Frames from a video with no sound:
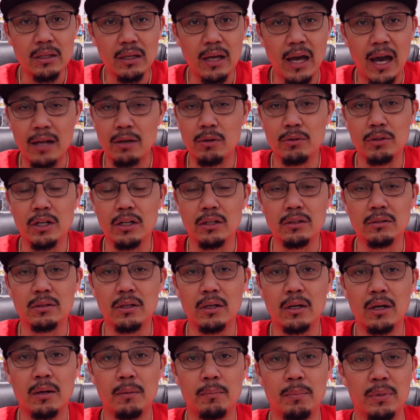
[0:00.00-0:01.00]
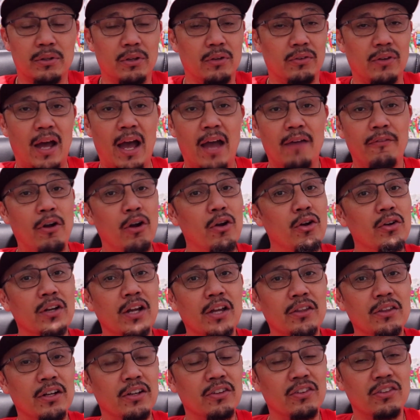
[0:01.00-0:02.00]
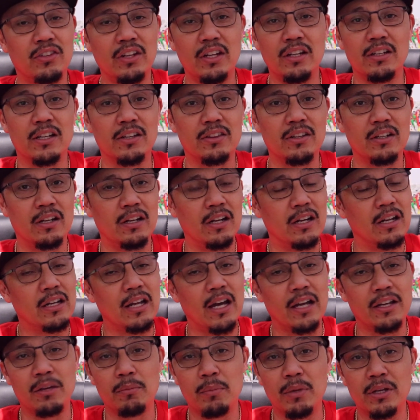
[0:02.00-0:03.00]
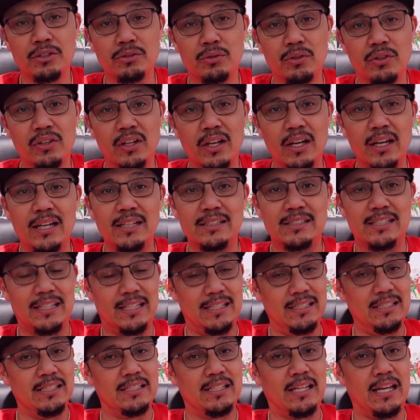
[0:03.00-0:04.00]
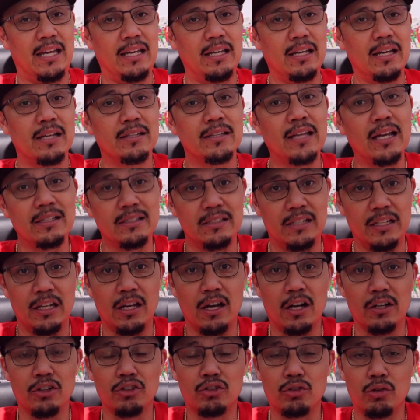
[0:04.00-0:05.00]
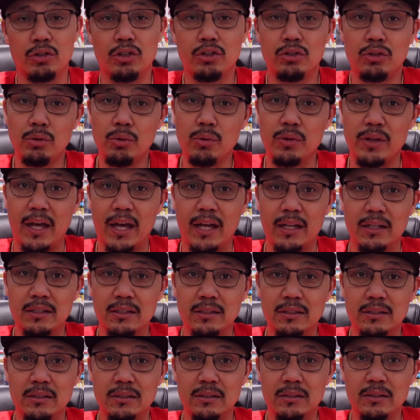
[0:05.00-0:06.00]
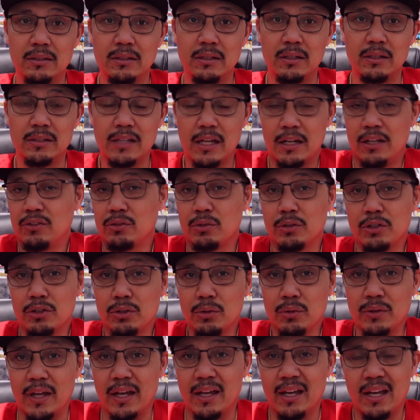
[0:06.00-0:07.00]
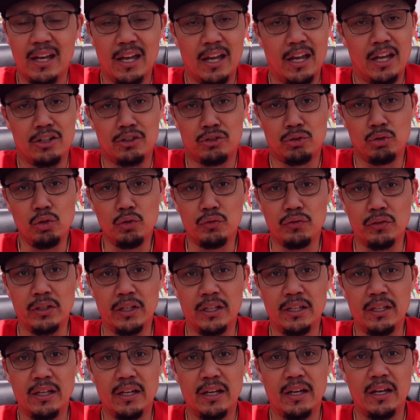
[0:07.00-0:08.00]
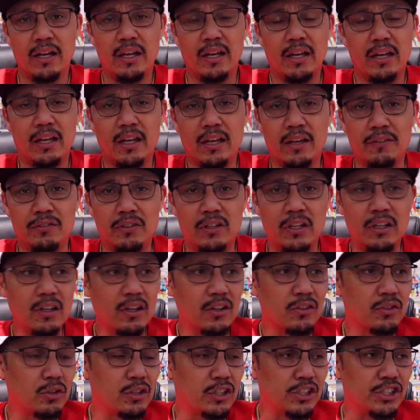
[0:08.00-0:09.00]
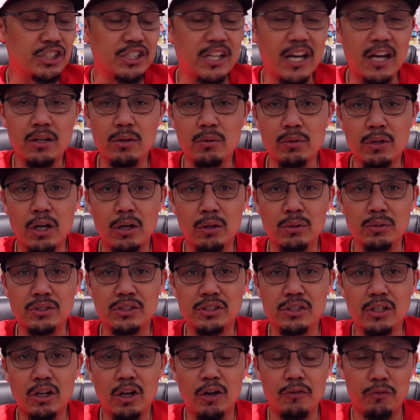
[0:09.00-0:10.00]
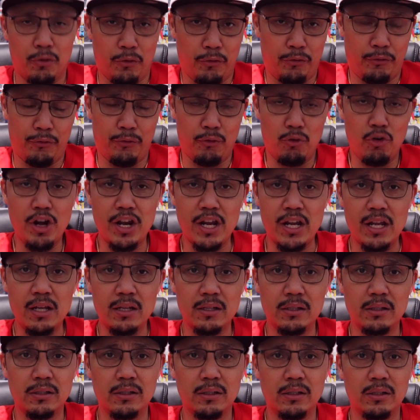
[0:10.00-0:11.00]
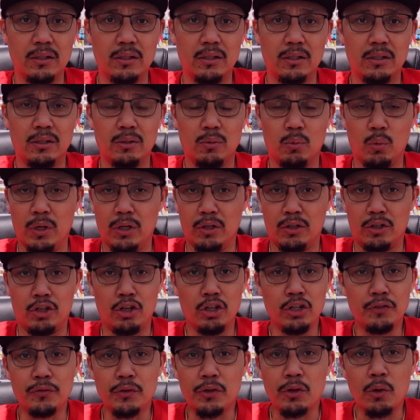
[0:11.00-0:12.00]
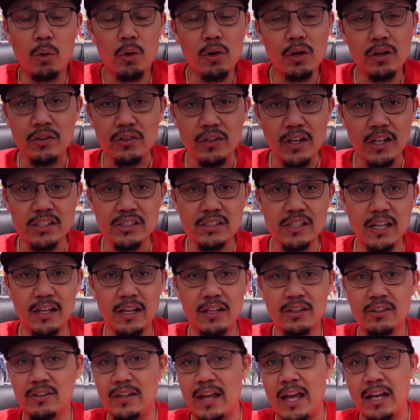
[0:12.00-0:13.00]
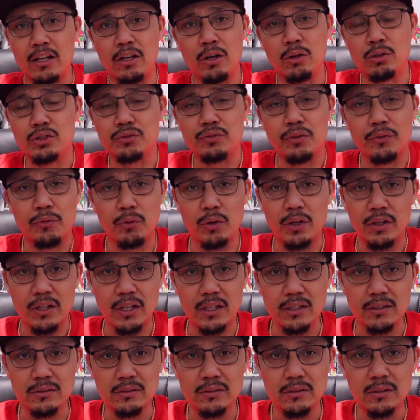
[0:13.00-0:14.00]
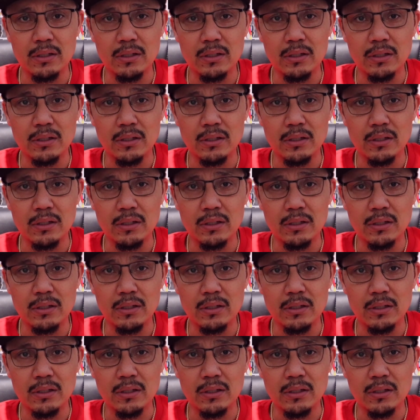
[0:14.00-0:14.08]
I don't know. But I've heard nothing and seen nothing in any documentaries to indicate that Dion is going to do that. That he's going to do that. And truthfully, if Dion's going to shadow coach for free, well, good for the organization that gets that coach for free then.